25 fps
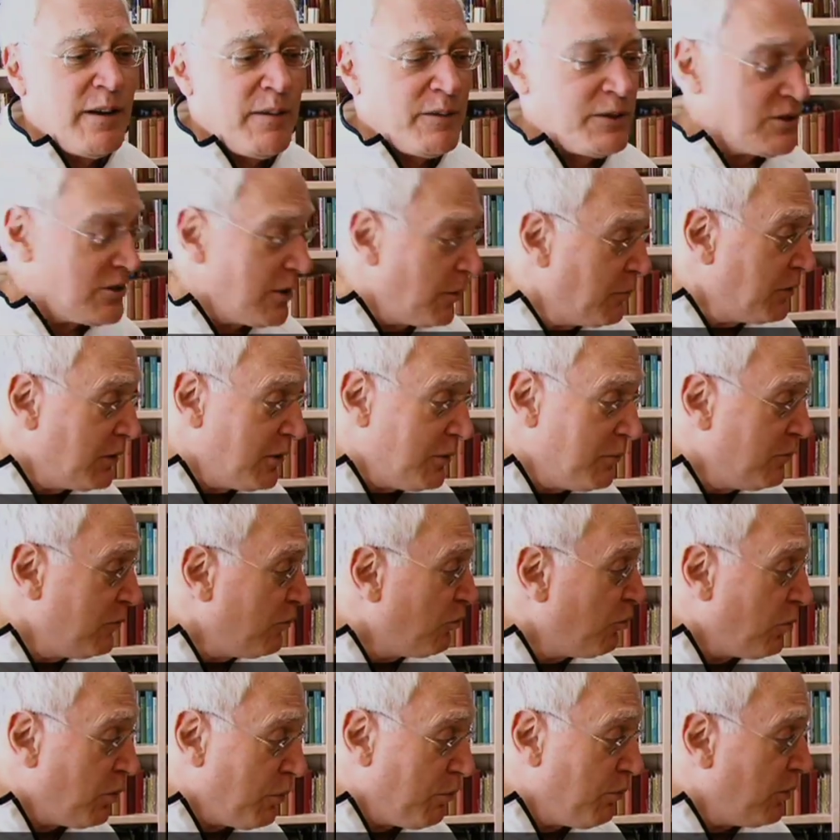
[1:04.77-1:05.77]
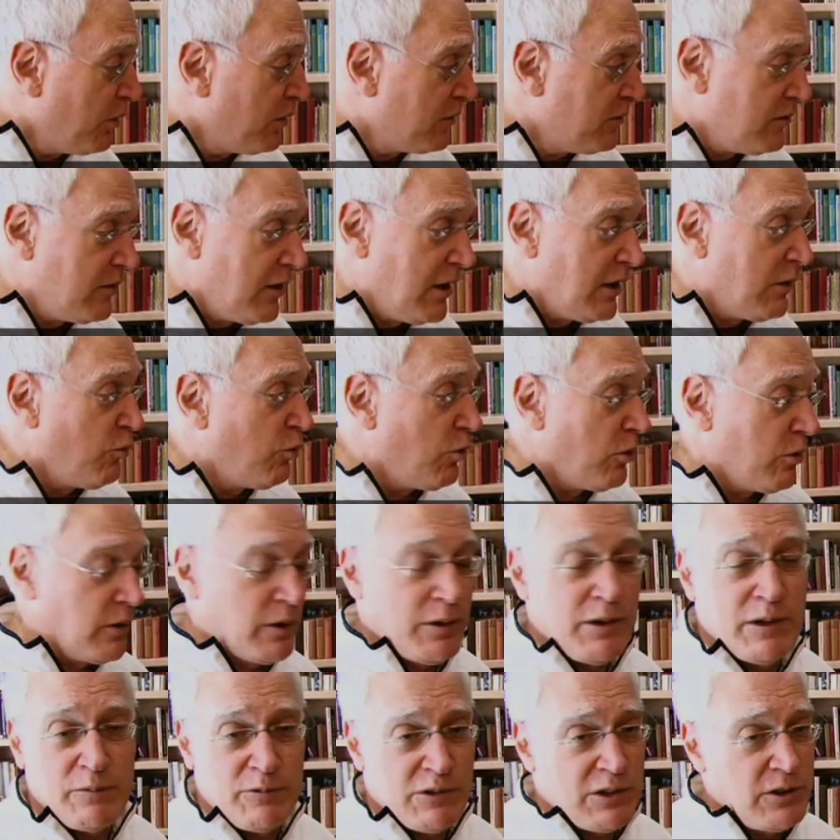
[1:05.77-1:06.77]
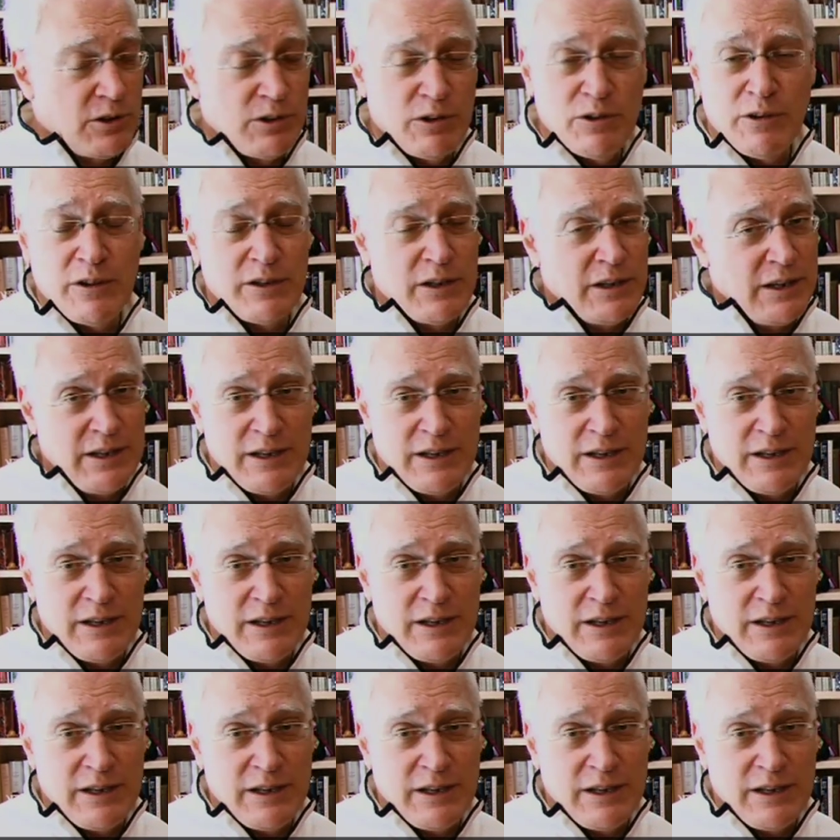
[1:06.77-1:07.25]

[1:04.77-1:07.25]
Some of them were books that were clearly